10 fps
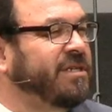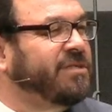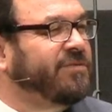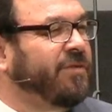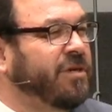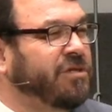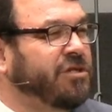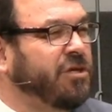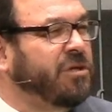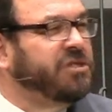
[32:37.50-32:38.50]
is for the
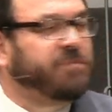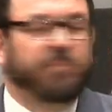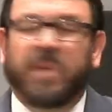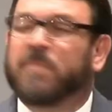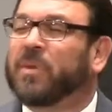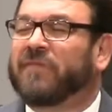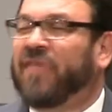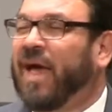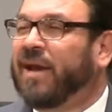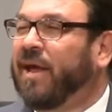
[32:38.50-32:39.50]
Jewish people of
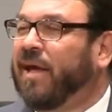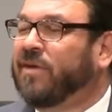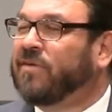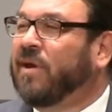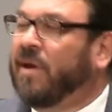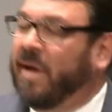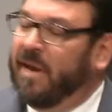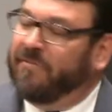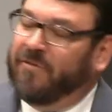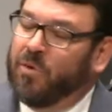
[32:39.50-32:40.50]
that days,
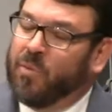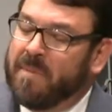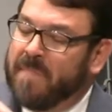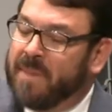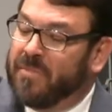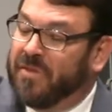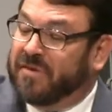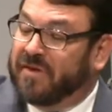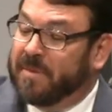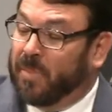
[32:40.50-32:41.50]
and if you remember the
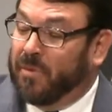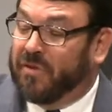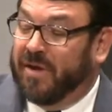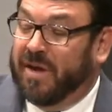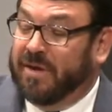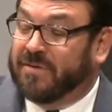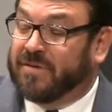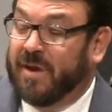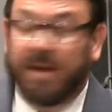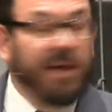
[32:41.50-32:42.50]
temple things,
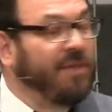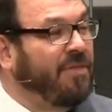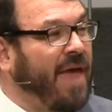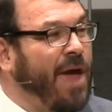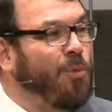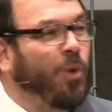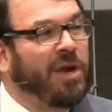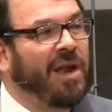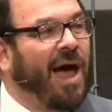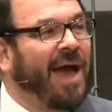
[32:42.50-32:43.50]
they
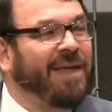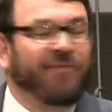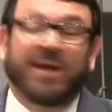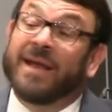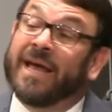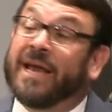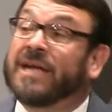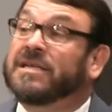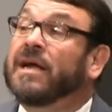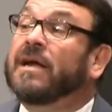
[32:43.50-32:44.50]
would not even let
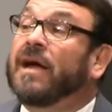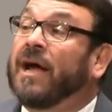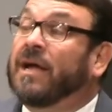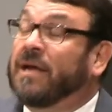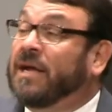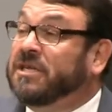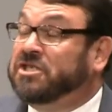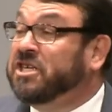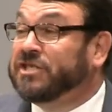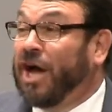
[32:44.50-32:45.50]
a, a, a
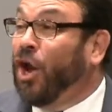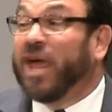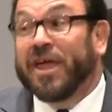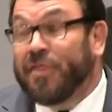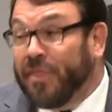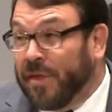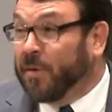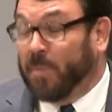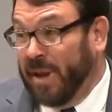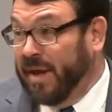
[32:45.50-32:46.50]
Gentile in
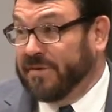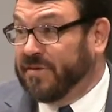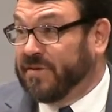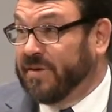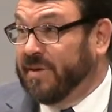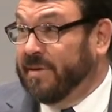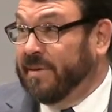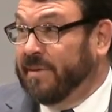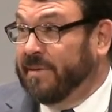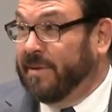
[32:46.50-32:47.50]
their place.
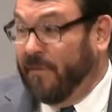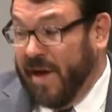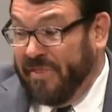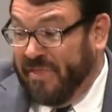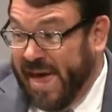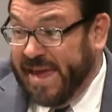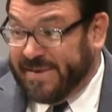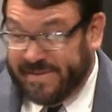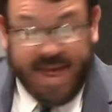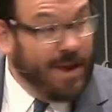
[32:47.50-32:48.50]
Okay, they
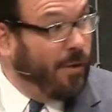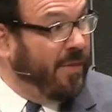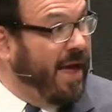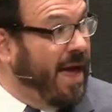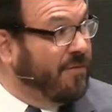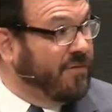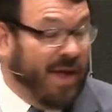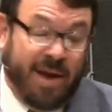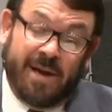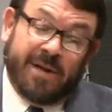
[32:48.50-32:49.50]
stayed on the
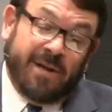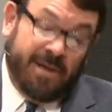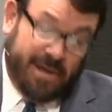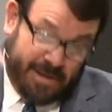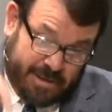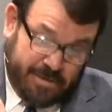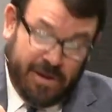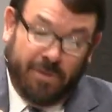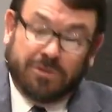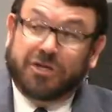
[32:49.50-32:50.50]
outside.
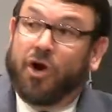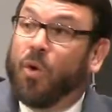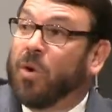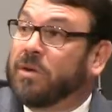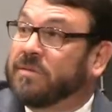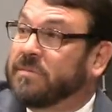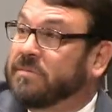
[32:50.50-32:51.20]
There was a court,